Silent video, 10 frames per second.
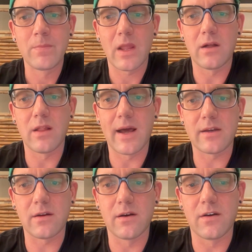a lot
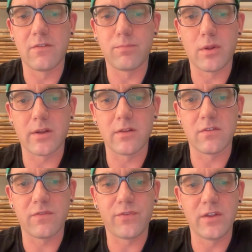of plugins
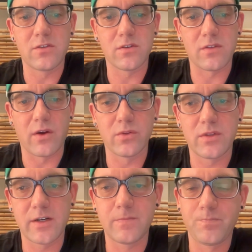and features out
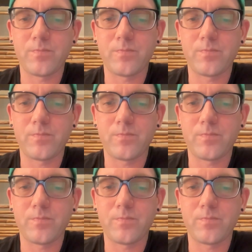there